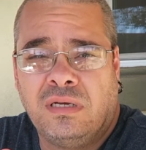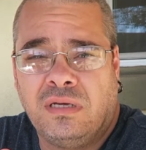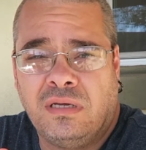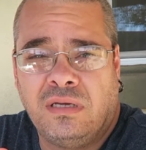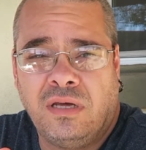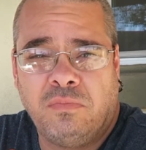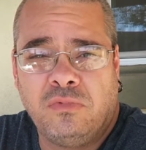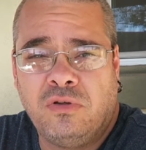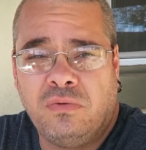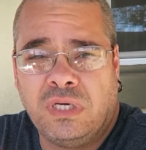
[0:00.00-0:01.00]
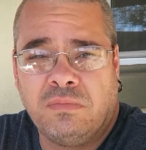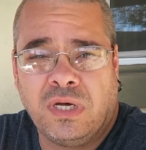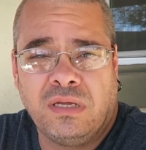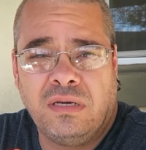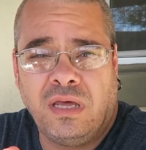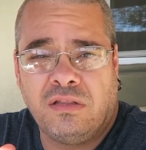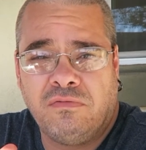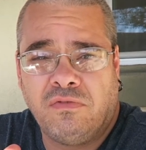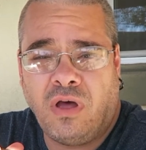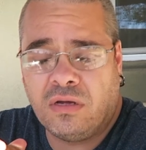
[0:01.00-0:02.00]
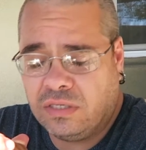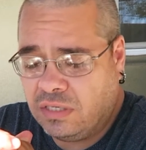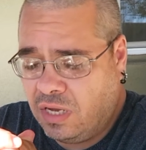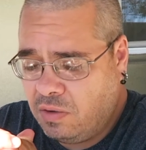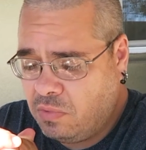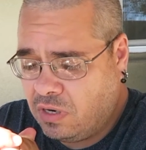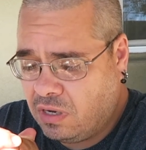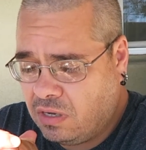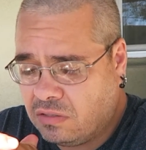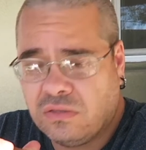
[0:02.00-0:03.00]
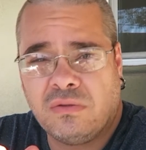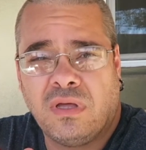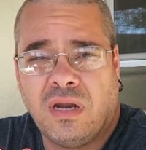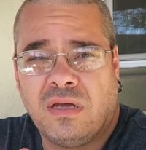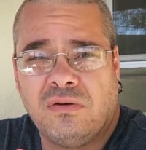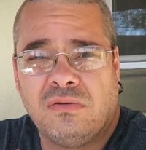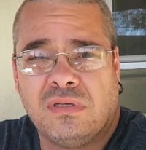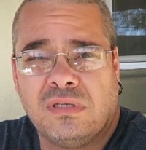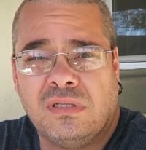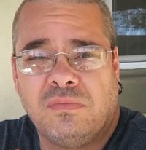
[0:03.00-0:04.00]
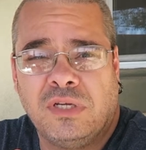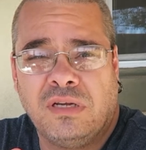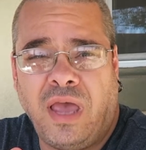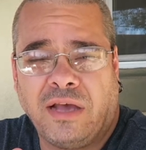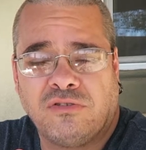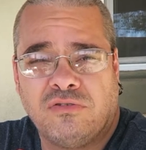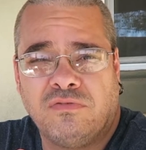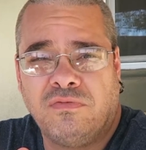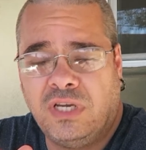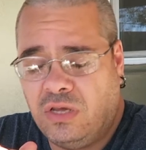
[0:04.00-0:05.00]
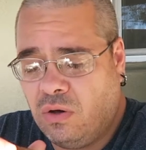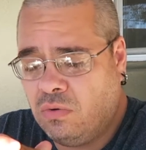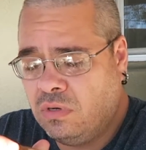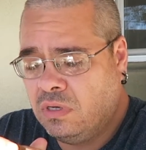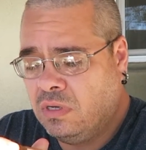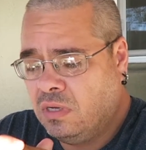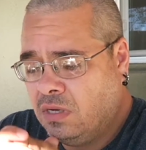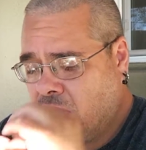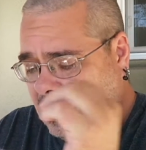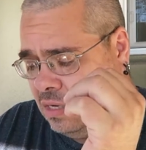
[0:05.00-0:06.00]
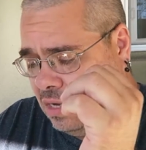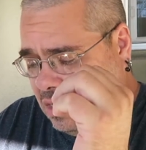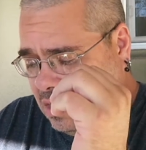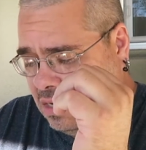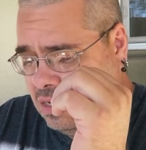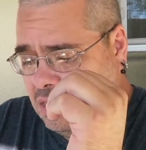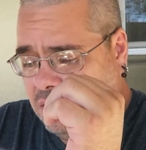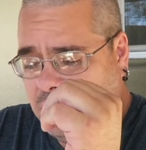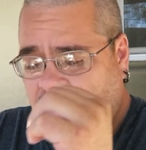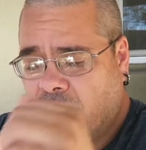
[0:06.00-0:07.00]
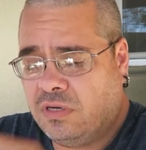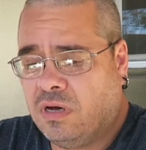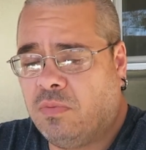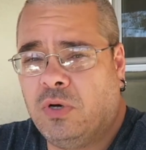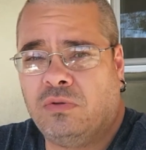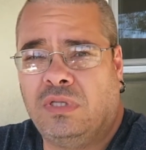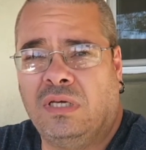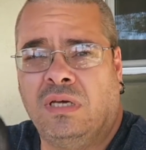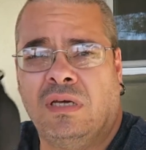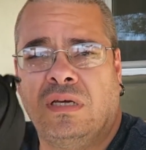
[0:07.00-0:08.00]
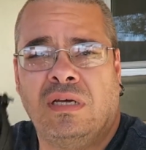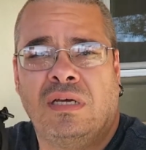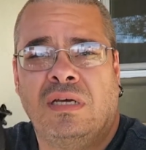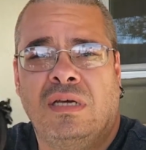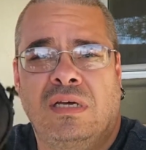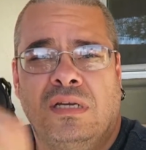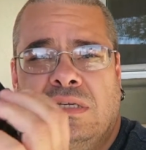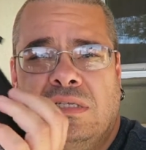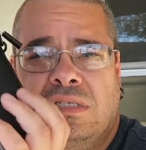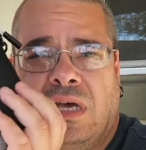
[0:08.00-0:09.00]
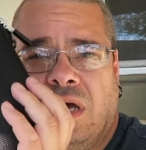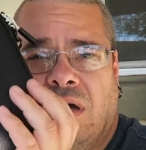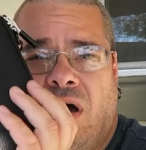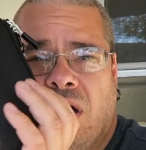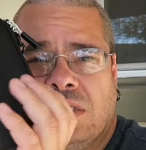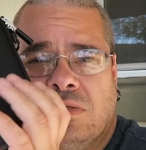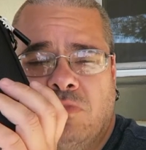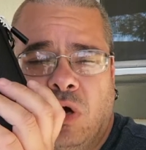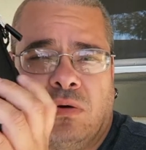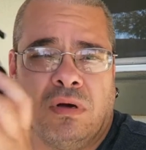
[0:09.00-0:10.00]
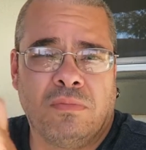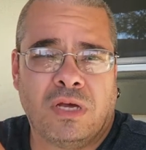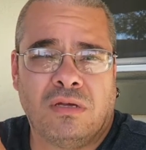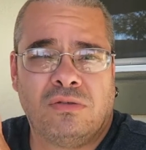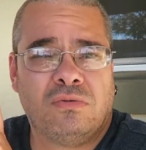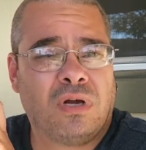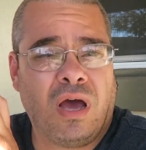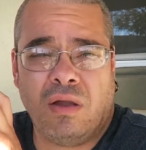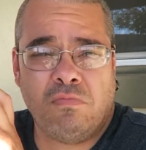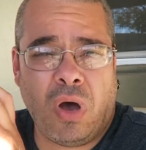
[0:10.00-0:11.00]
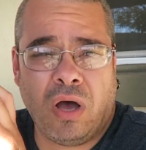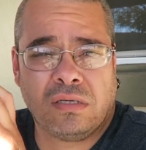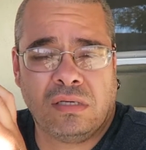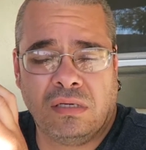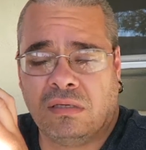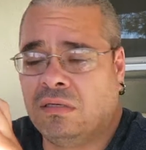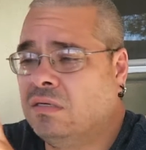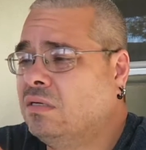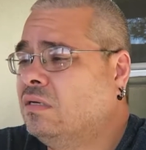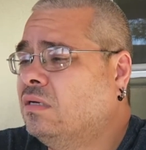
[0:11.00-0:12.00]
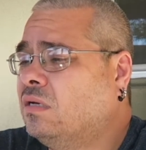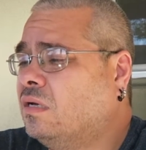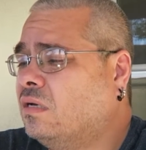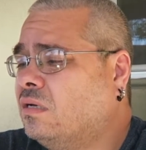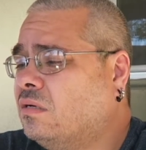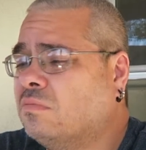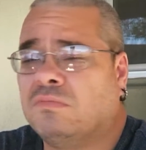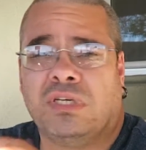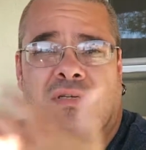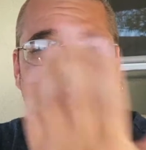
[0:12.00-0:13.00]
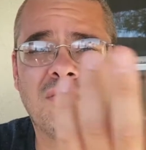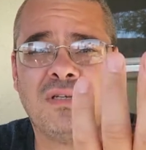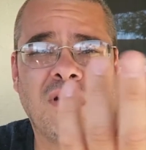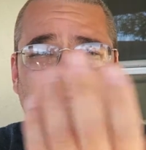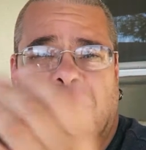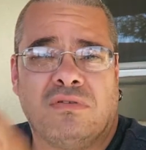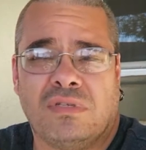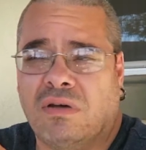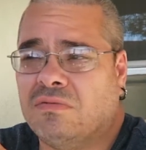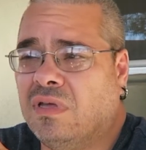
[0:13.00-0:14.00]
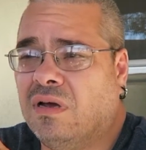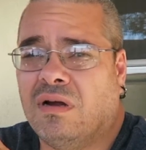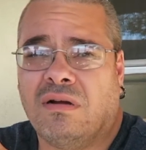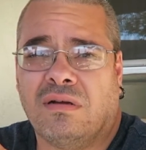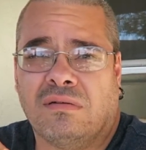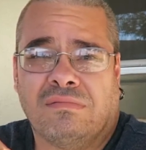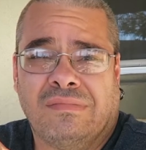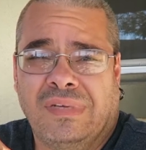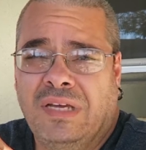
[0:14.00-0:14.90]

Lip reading: I am doing my daily vlog today, but I also thought I'd do this little bit extra video. I'm here to talk about the DJI Osmo. I'm not going to do an unboxing because there's enough of those out there, and